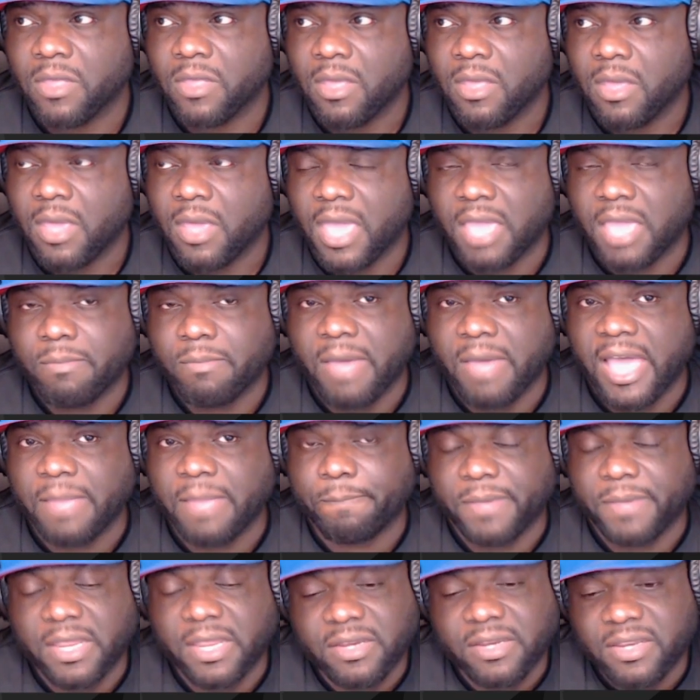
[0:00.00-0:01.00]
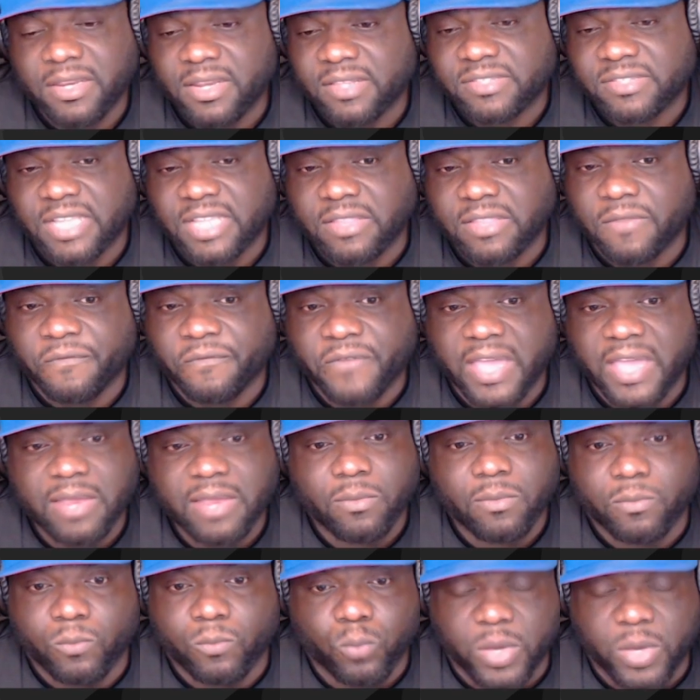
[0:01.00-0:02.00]
And my opinion is that the fight
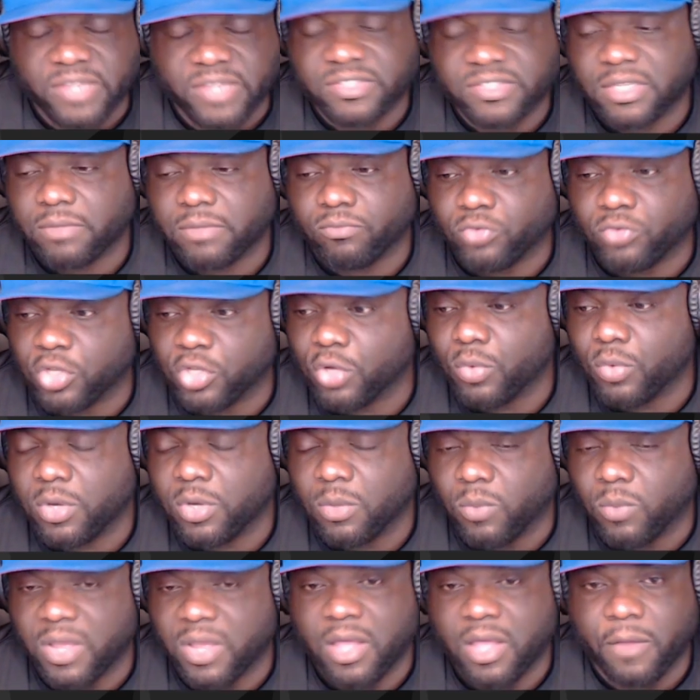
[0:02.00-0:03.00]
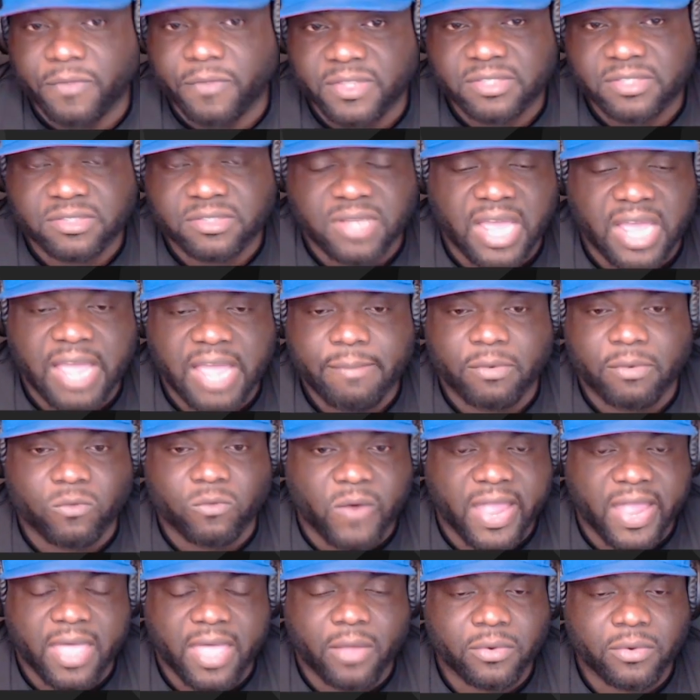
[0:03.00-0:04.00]
wasn't doing well this time
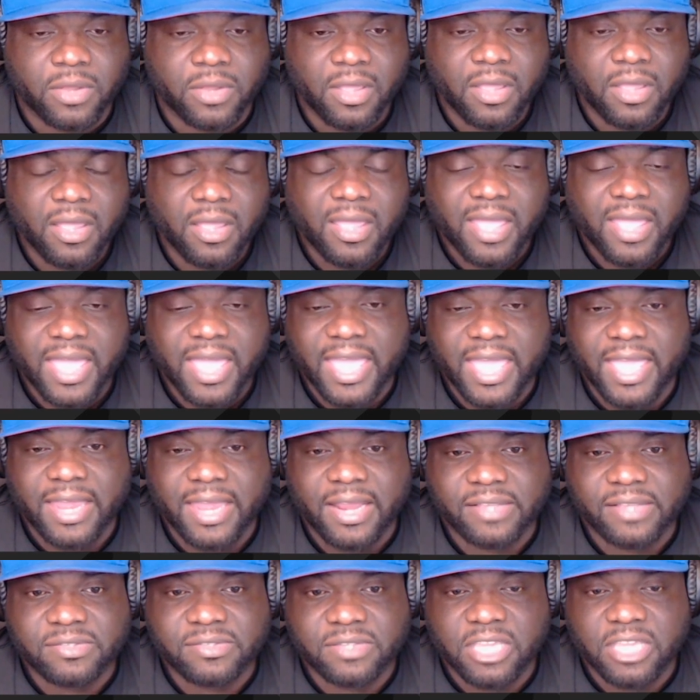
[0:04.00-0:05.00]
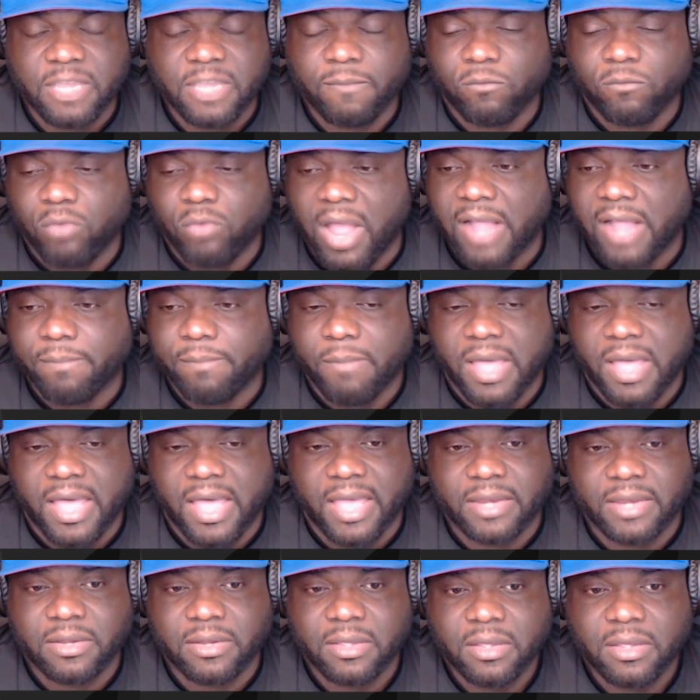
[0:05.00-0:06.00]
around, and Hasim
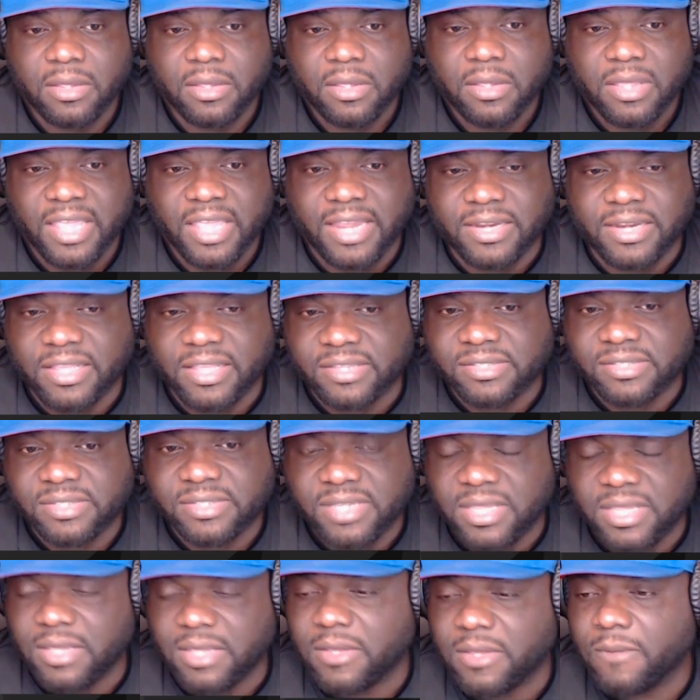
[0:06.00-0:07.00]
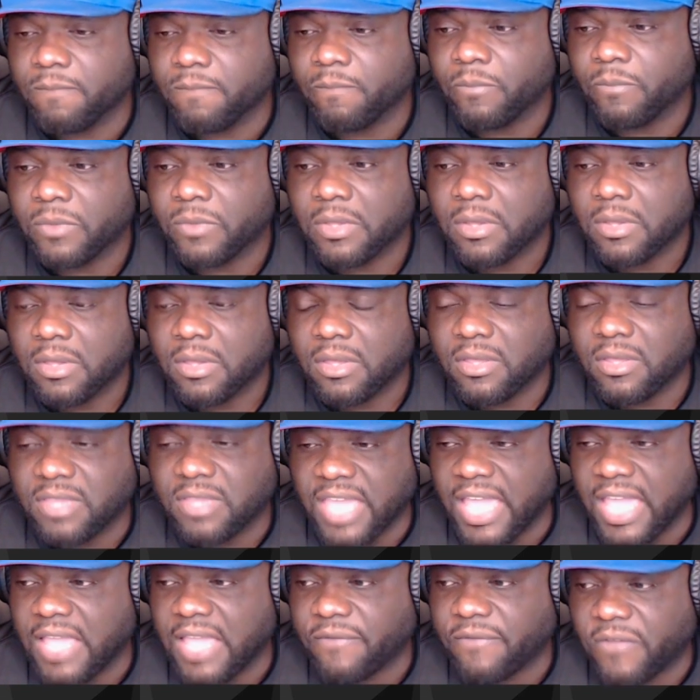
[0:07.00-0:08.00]
Rahman and his team
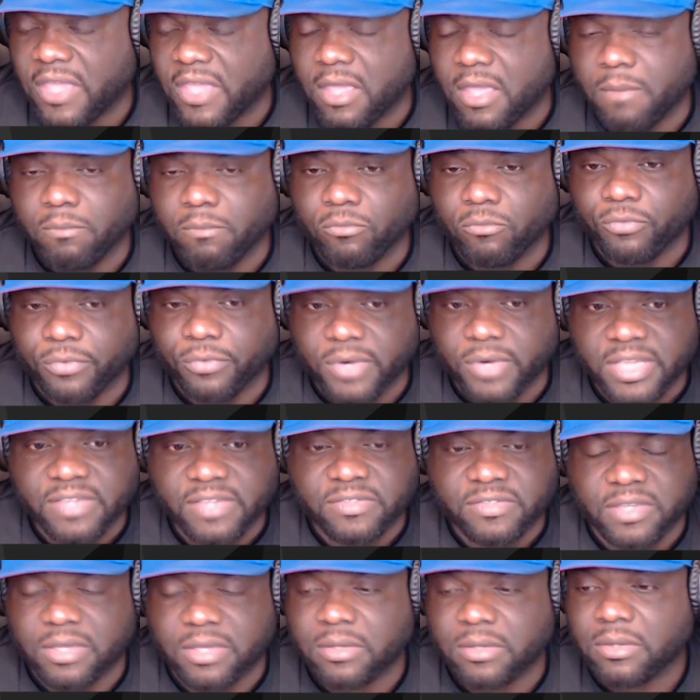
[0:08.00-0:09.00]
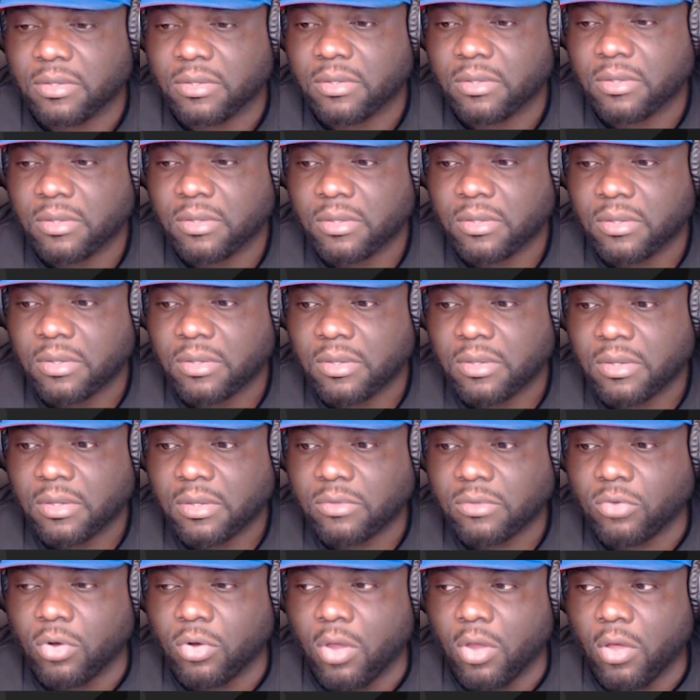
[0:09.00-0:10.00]
gave him reason,
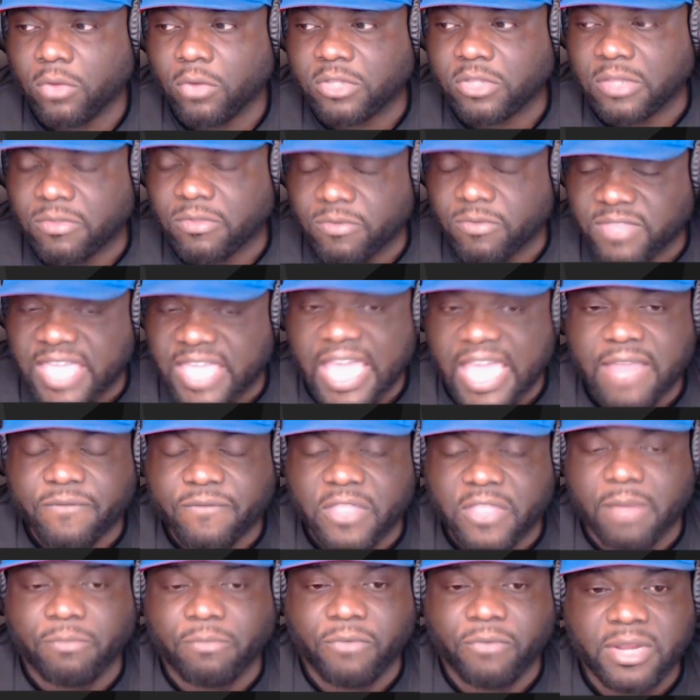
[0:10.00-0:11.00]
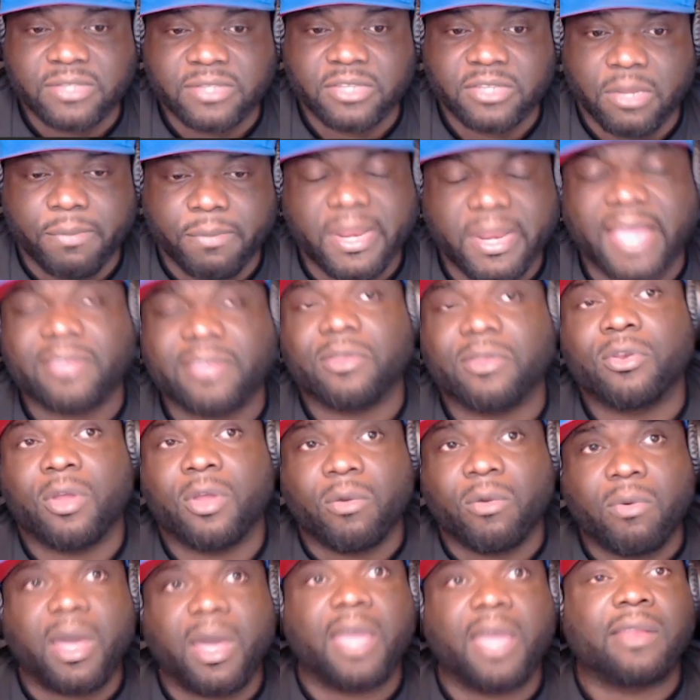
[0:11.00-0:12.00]
gave them reason to be like,
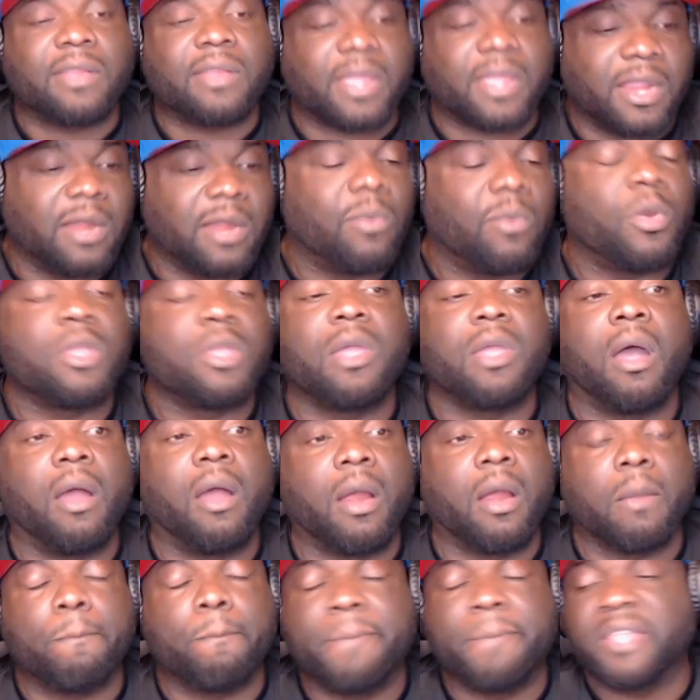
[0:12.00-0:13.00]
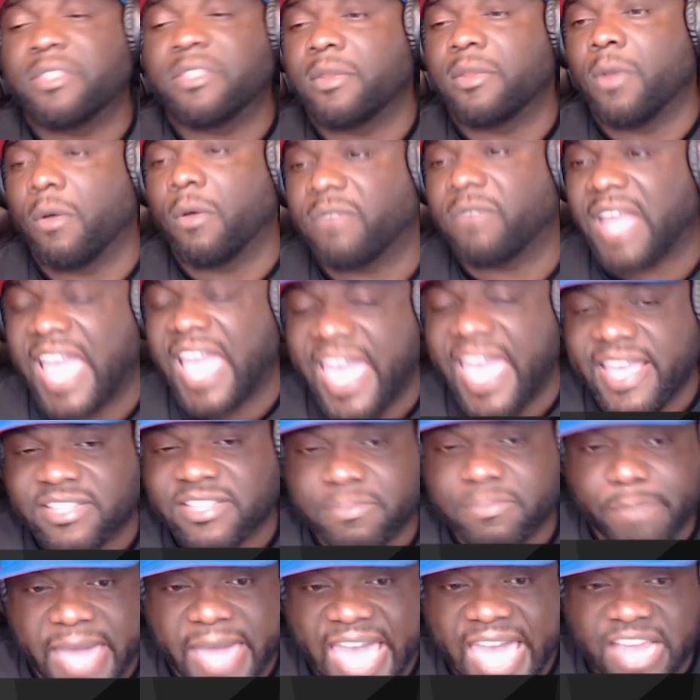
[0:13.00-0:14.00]
here we are bending over ass
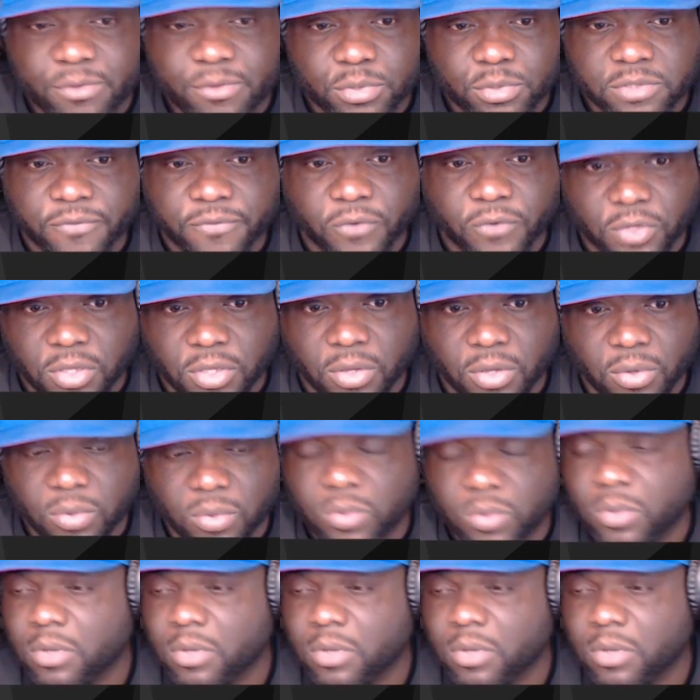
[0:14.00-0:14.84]
backwards for you.